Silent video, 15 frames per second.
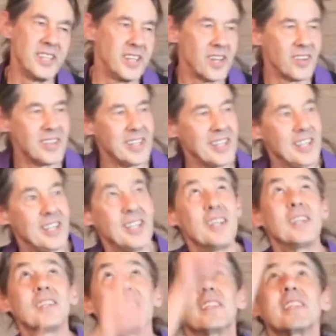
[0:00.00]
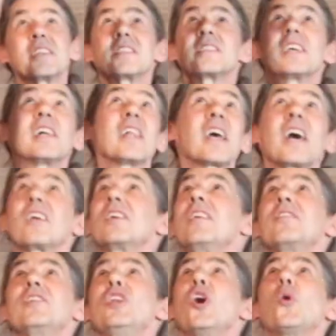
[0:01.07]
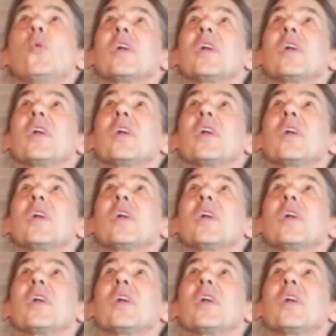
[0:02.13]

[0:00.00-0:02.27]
You know, the ceiling, I don't even know